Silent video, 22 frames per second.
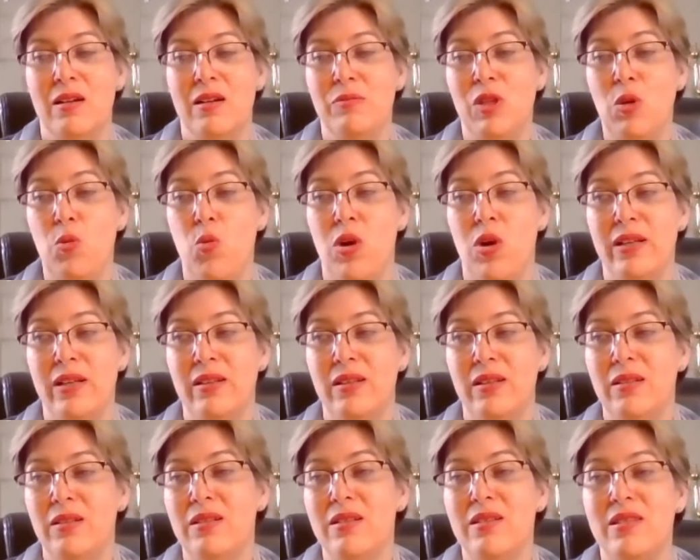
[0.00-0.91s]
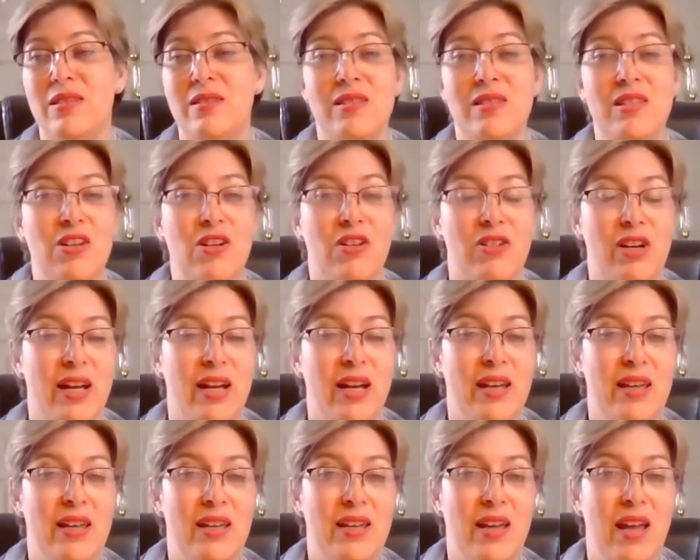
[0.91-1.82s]
The one
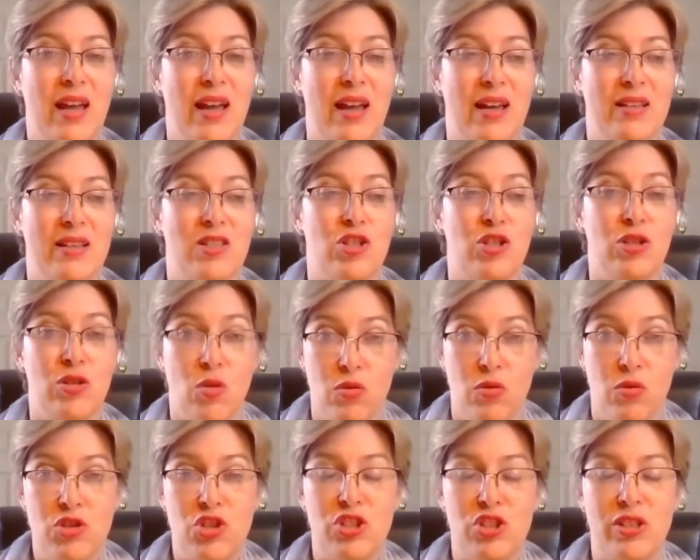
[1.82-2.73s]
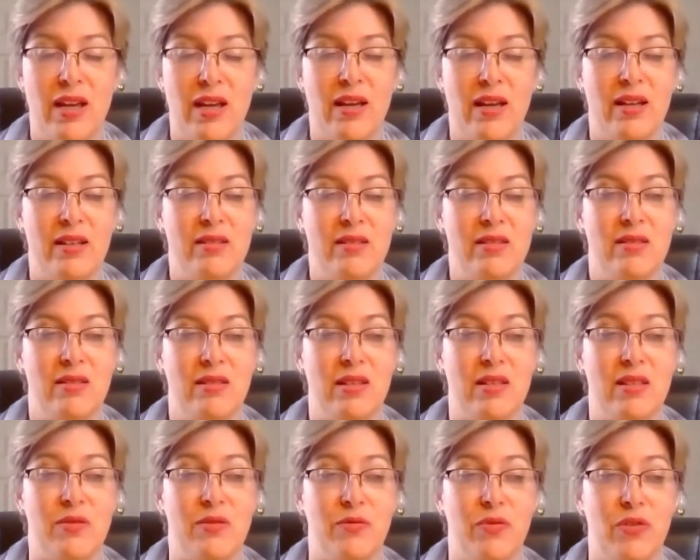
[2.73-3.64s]
CRA has launched and
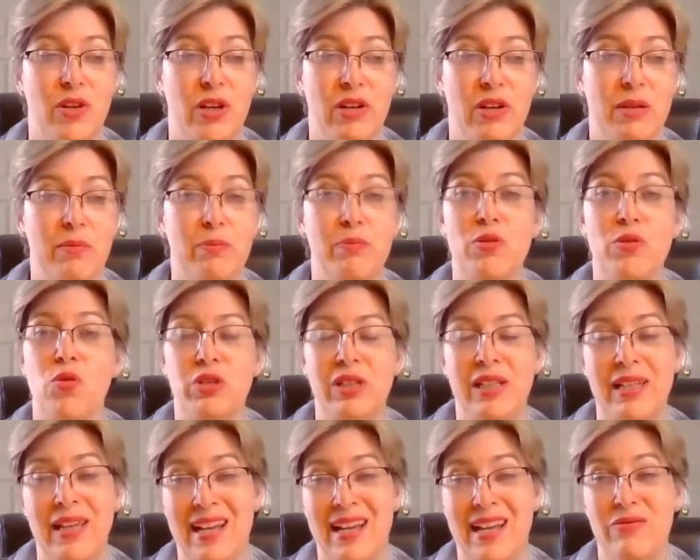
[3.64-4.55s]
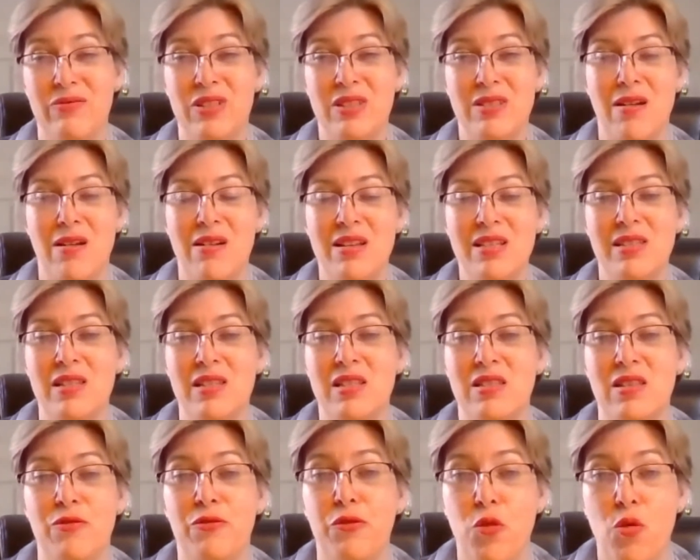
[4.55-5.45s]
is very broadly advertised is
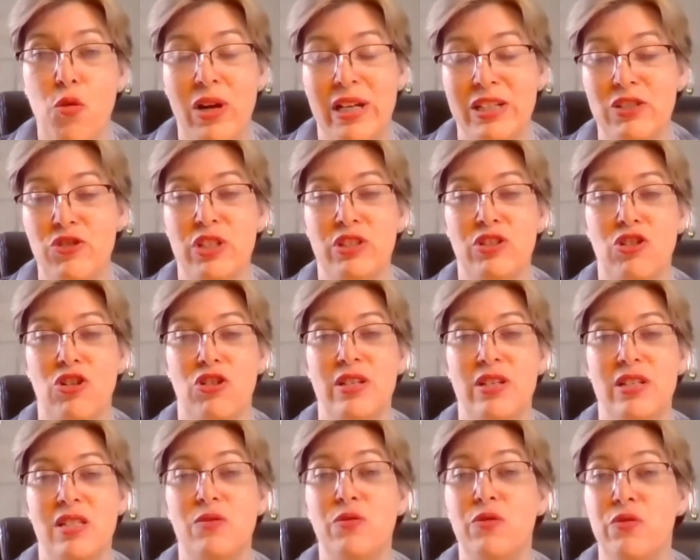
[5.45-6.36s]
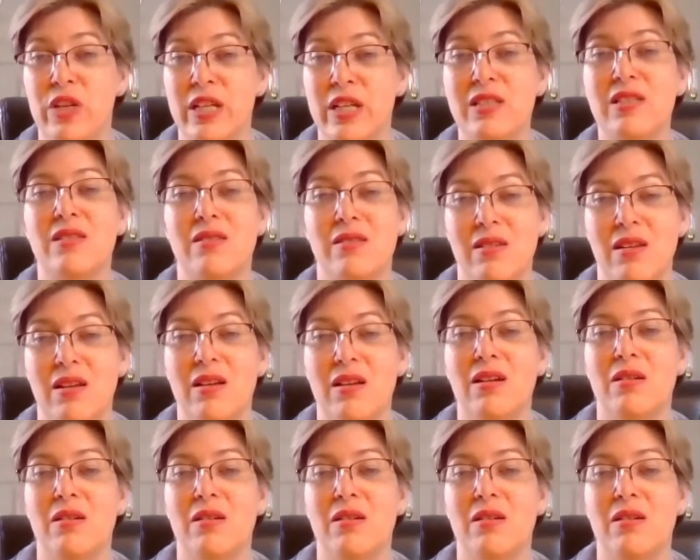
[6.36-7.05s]
the $400 fixed